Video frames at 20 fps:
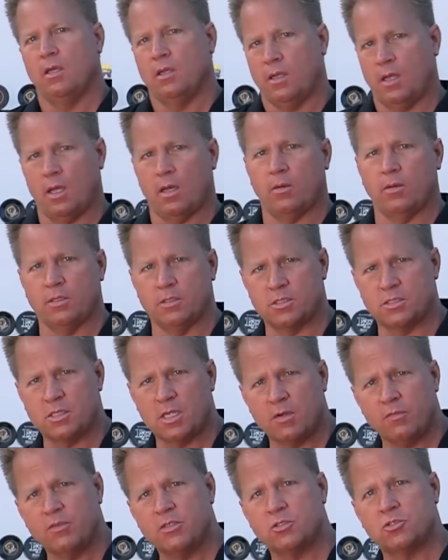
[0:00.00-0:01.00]
Now,
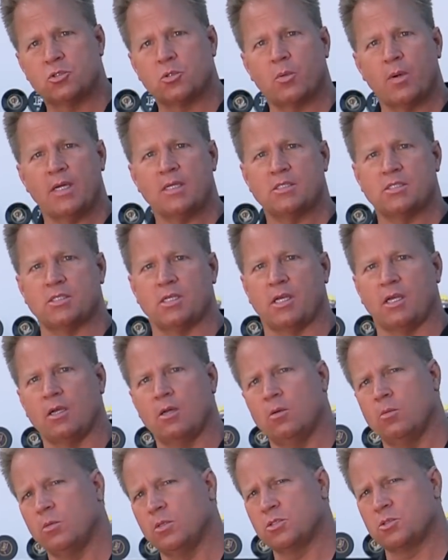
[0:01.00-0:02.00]
instead of a dressing,
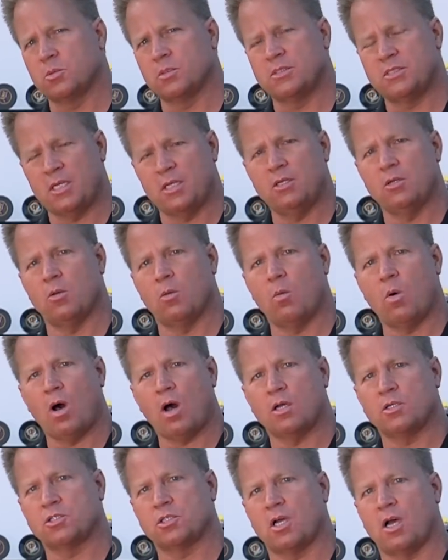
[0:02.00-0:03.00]
which will tend to
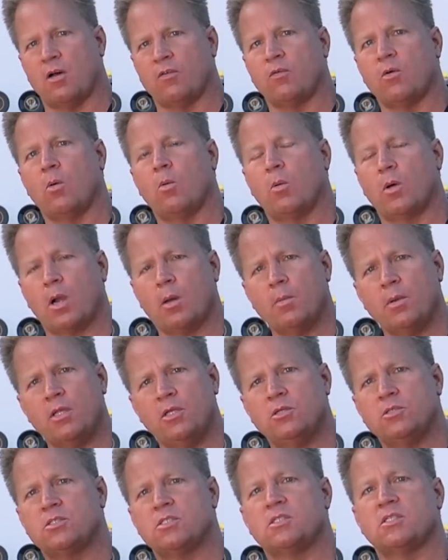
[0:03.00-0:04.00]
wash off, what I'm going
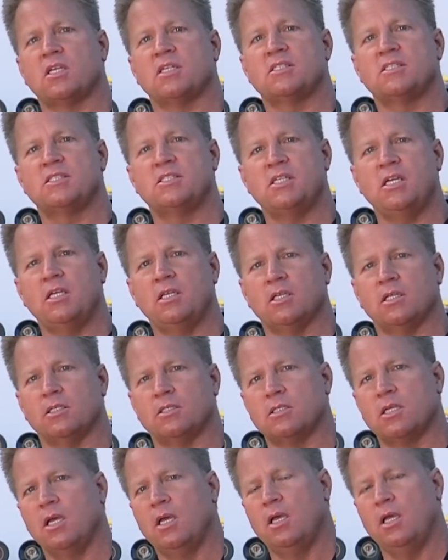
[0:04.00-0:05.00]
to use is a
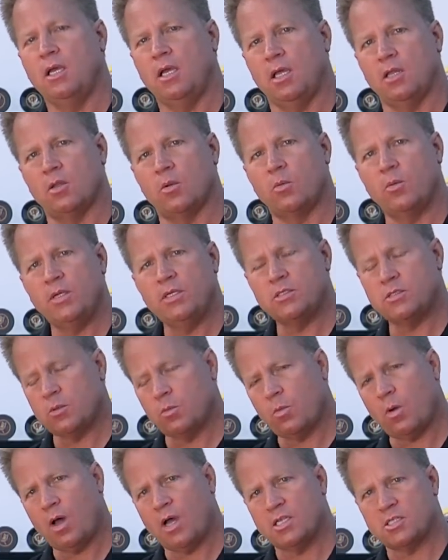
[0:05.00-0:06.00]
sealant. And the
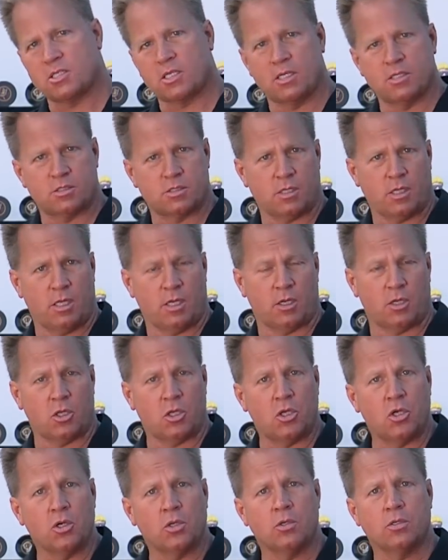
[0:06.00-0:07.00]
reason why is because it
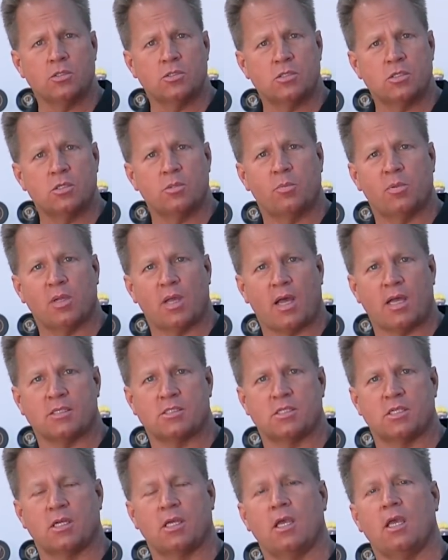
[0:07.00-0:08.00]
cures to the
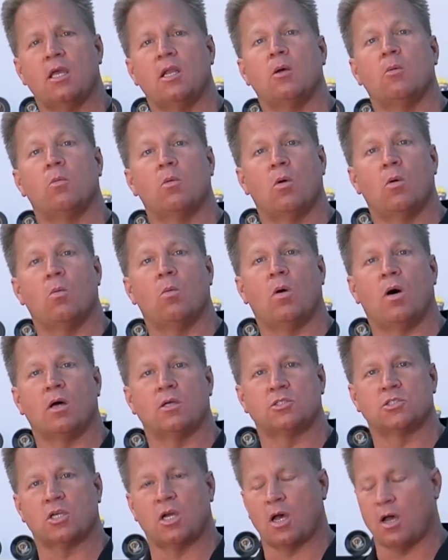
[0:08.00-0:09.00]
plastic and it won't
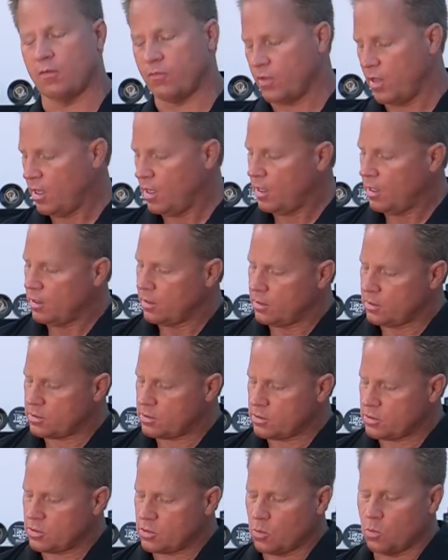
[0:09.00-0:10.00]
wash off.
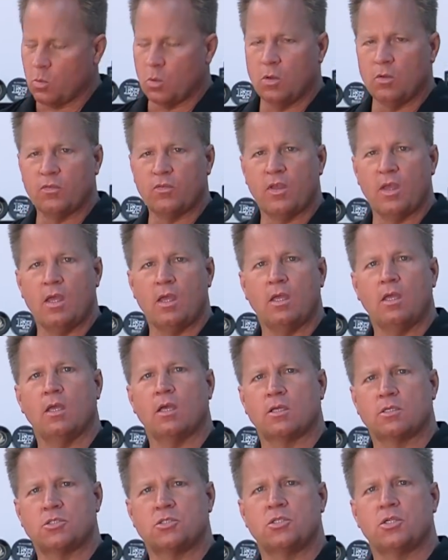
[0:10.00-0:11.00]
This is the Wolfgang
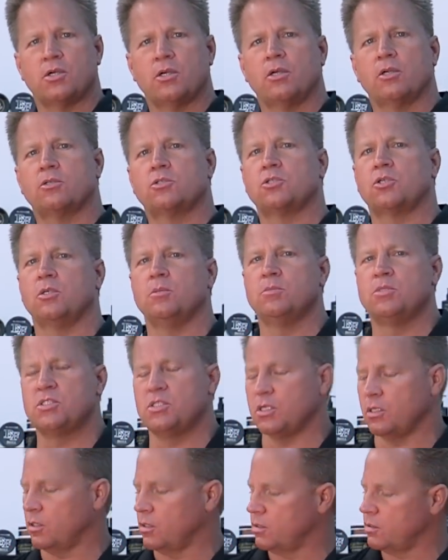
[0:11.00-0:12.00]
Exterior Trim
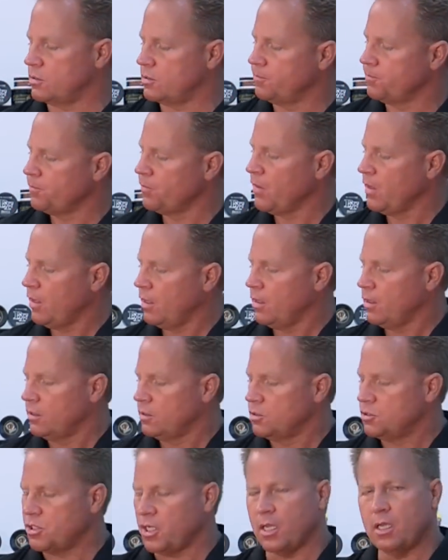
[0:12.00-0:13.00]
Sealant.
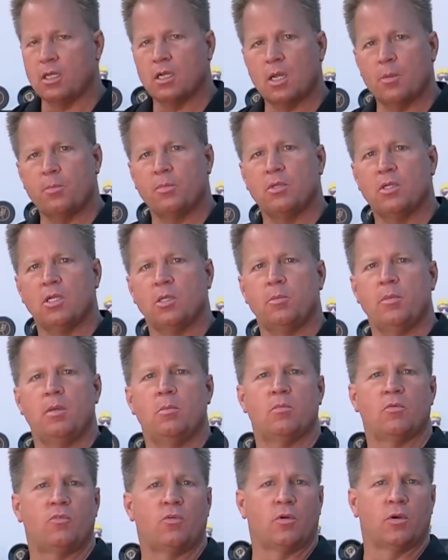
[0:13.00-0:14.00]
Shake it up a little
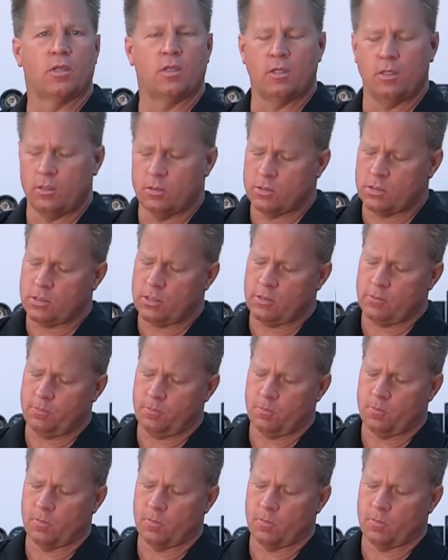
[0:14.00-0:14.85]
bit before you use it.